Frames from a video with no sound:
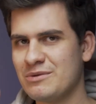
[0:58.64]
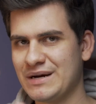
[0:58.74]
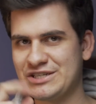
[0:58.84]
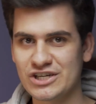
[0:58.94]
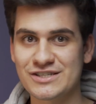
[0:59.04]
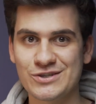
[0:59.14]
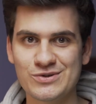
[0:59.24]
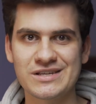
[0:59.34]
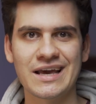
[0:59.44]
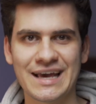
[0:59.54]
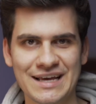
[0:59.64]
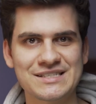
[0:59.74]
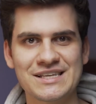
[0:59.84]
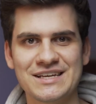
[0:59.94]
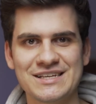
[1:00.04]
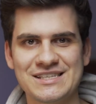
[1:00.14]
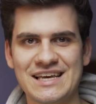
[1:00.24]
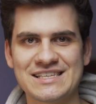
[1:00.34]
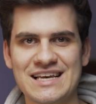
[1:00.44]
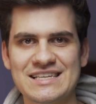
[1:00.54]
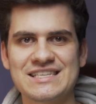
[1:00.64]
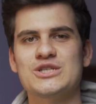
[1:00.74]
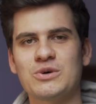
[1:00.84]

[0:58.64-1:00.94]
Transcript: by just using SCSS.